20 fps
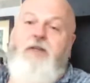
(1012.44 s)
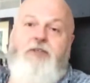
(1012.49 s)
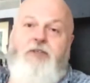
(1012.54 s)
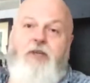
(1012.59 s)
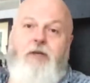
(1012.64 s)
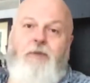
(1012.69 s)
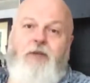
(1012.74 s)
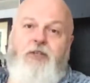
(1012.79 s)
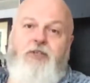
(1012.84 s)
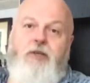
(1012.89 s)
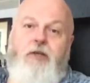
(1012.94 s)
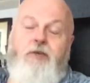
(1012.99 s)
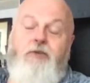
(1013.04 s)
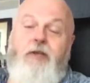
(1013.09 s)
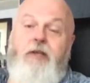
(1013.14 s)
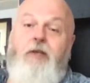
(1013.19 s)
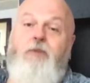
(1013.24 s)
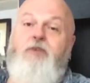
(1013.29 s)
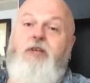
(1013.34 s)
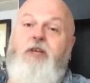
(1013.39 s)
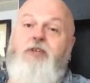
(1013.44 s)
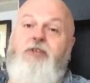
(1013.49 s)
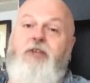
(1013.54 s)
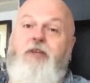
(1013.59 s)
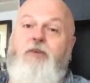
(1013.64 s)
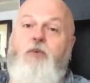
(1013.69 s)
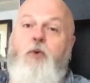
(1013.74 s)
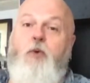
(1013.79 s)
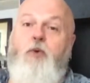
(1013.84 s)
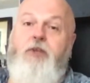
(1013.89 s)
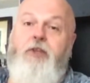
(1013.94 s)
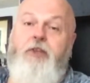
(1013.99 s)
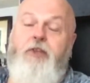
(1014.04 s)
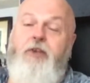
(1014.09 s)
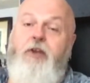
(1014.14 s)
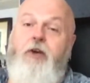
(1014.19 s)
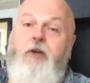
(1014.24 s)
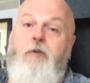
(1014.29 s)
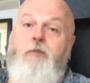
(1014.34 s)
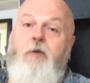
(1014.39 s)
So much so that he was actually awarded a
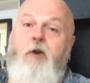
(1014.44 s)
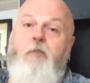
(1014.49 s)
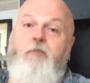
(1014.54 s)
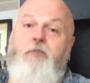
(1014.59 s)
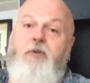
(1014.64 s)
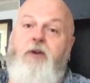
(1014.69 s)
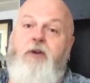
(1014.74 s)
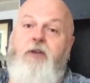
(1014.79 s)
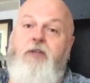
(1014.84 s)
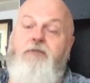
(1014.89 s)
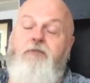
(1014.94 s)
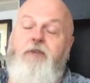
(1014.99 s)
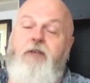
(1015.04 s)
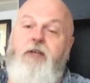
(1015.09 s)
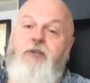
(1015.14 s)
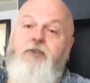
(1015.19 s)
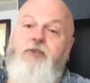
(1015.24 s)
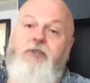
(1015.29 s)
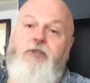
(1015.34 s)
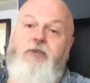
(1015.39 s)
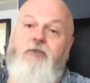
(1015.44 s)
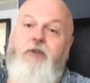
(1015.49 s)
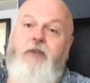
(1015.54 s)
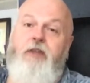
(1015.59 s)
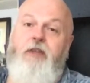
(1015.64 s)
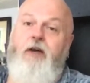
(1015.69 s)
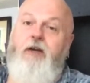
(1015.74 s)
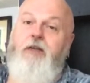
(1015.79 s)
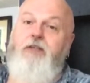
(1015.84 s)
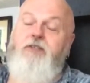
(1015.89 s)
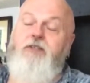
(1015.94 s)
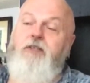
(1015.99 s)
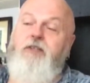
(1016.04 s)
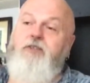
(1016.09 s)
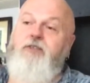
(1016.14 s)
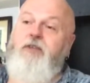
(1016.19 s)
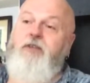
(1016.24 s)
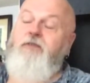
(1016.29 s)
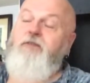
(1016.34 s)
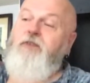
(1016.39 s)
Nobel Prize for Literature in
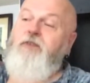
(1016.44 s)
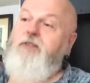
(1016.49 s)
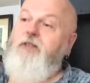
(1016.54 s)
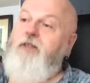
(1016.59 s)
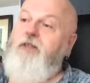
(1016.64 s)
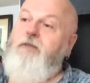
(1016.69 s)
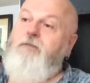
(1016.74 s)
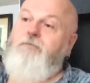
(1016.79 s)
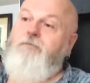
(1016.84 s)
1970.